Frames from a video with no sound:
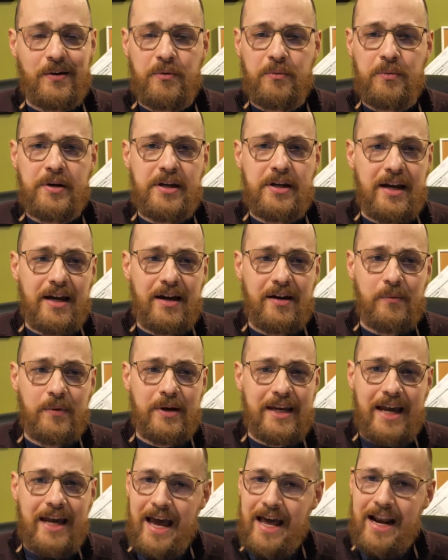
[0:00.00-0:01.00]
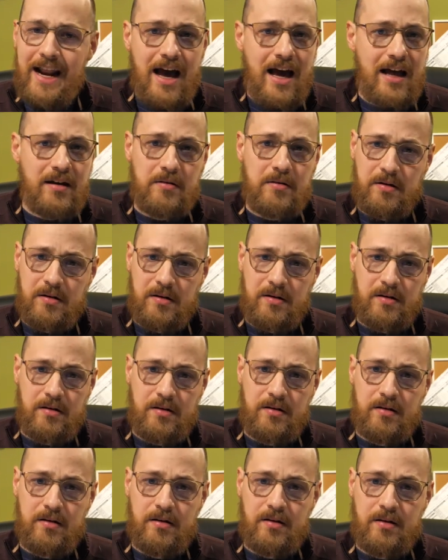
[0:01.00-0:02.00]
we we cannot
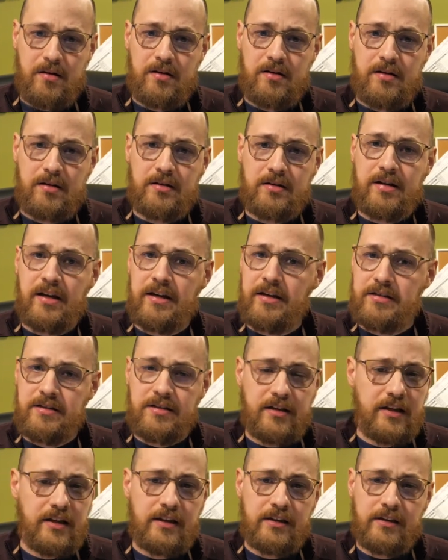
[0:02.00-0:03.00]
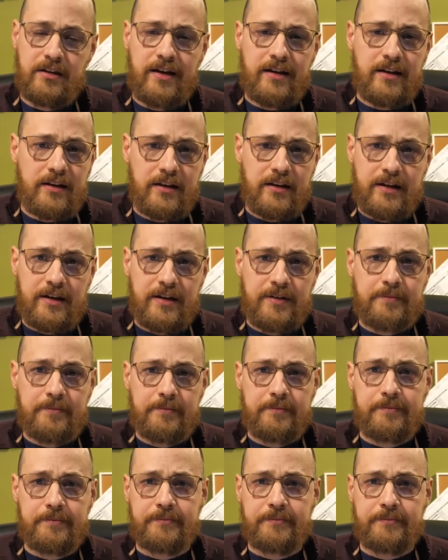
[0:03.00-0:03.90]
take sinning lightly,